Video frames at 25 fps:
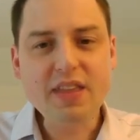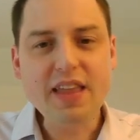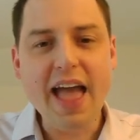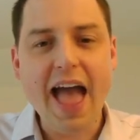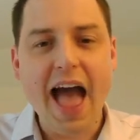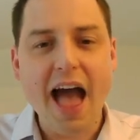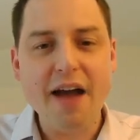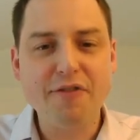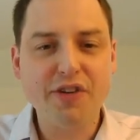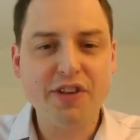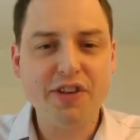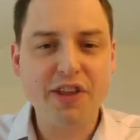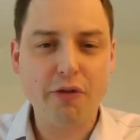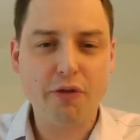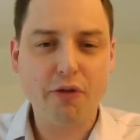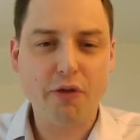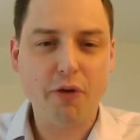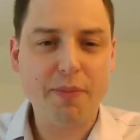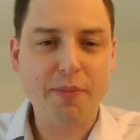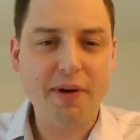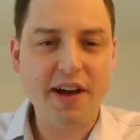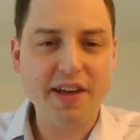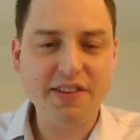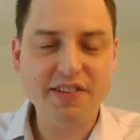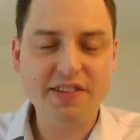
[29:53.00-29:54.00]
adversarially
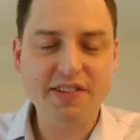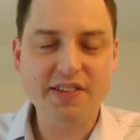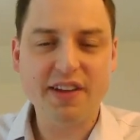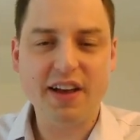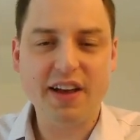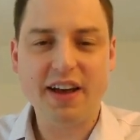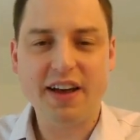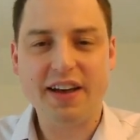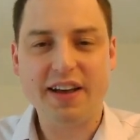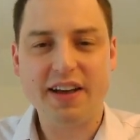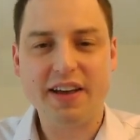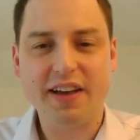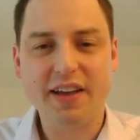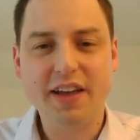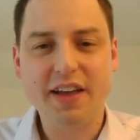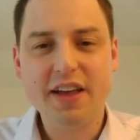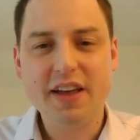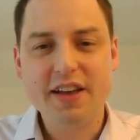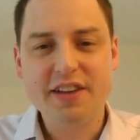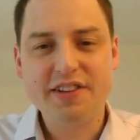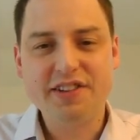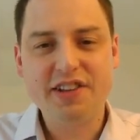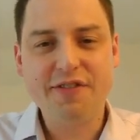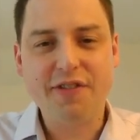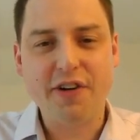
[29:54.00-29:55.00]
robust
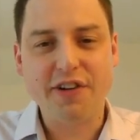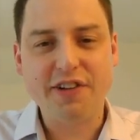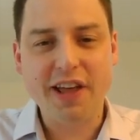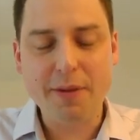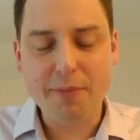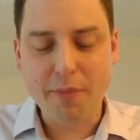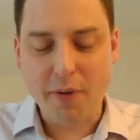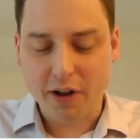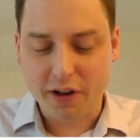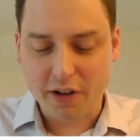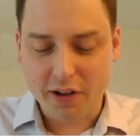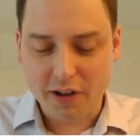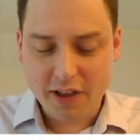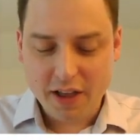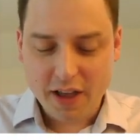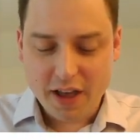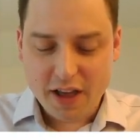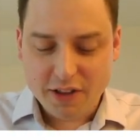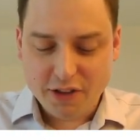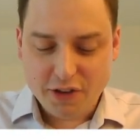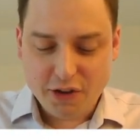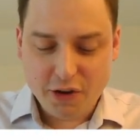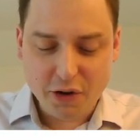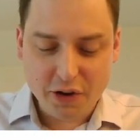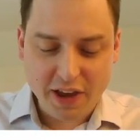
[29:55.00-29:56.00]
CFAR 10 model
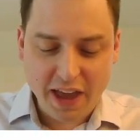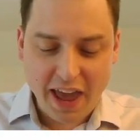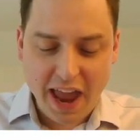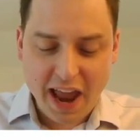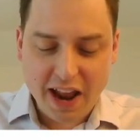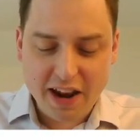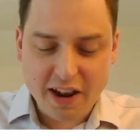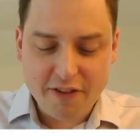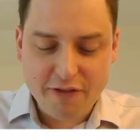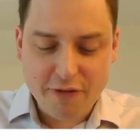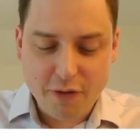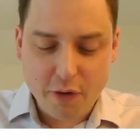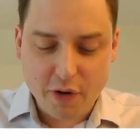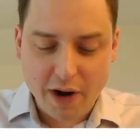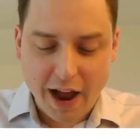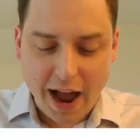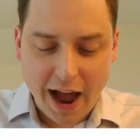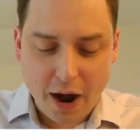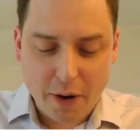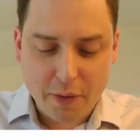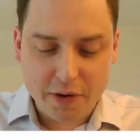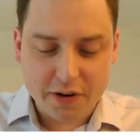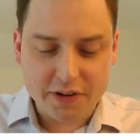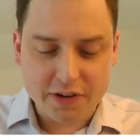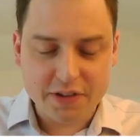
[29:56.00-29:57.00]
took 84
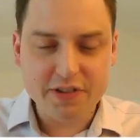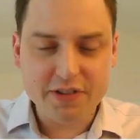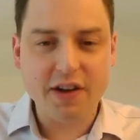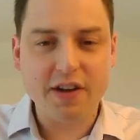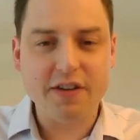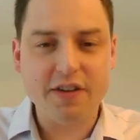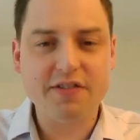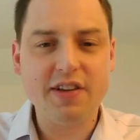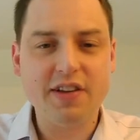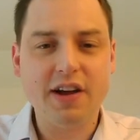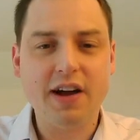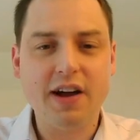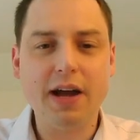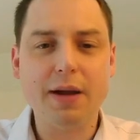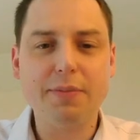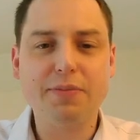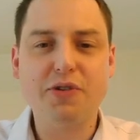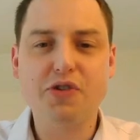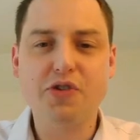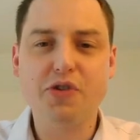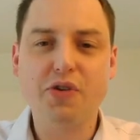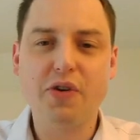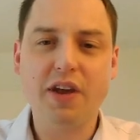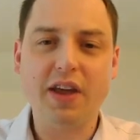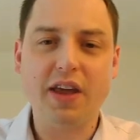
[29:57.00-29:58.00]
hours of time to
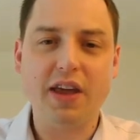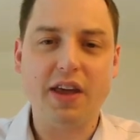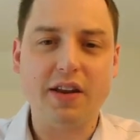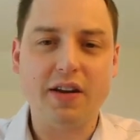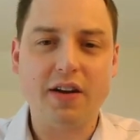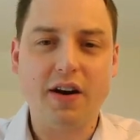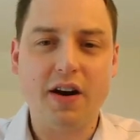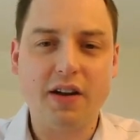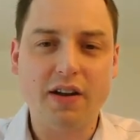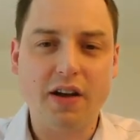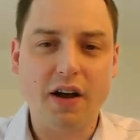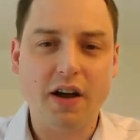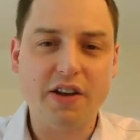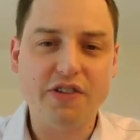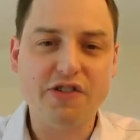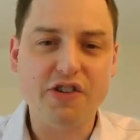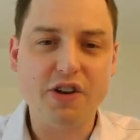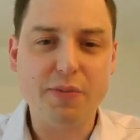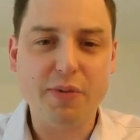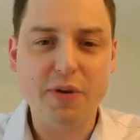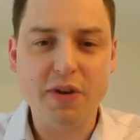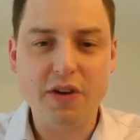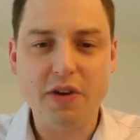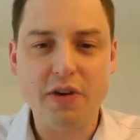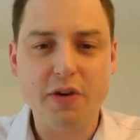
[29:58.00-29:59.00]
train on a
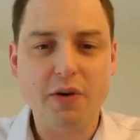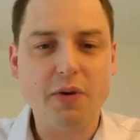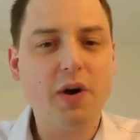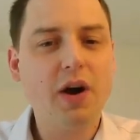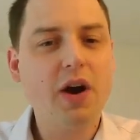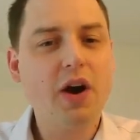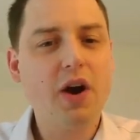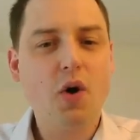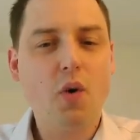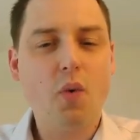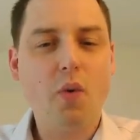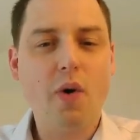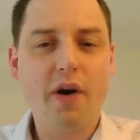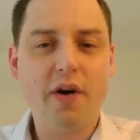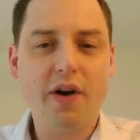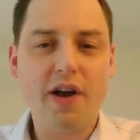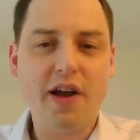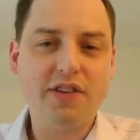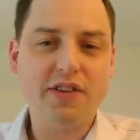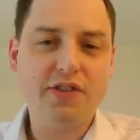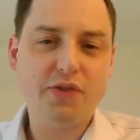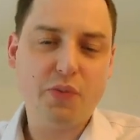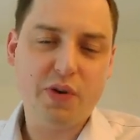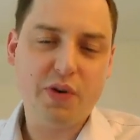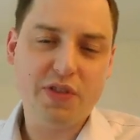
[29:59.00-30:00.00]
GPU,
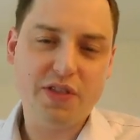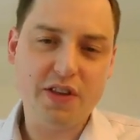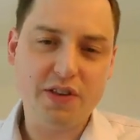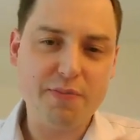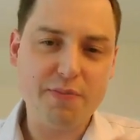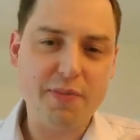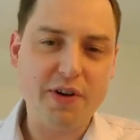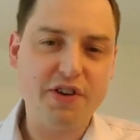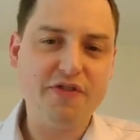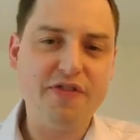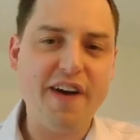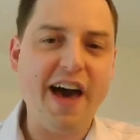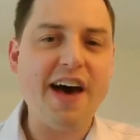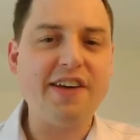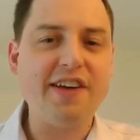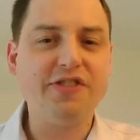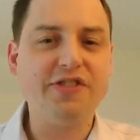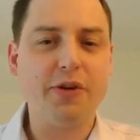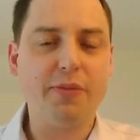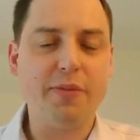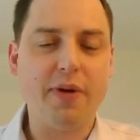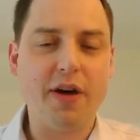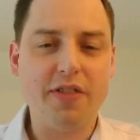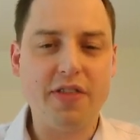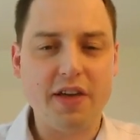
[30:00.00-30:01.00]
whereas with this much
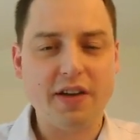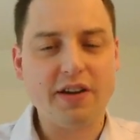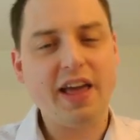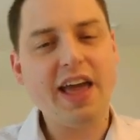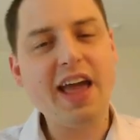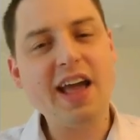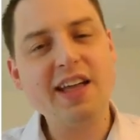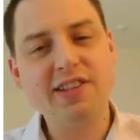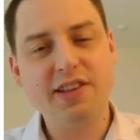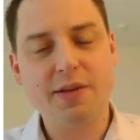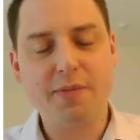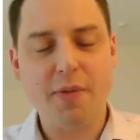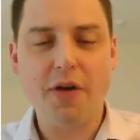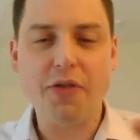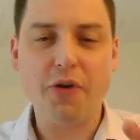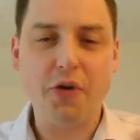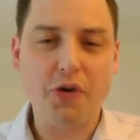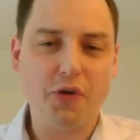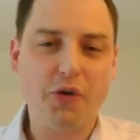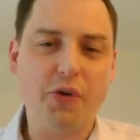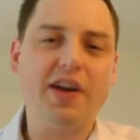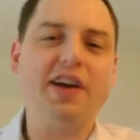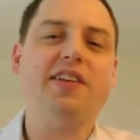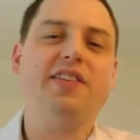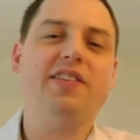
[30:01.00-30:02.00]
faster method and some other
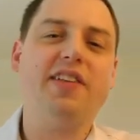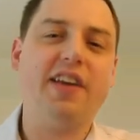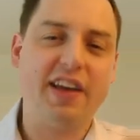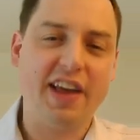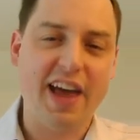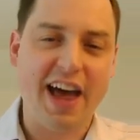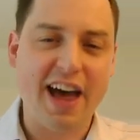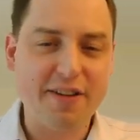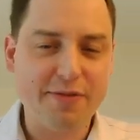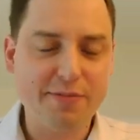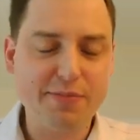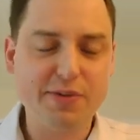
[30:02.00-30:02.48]
tricks like half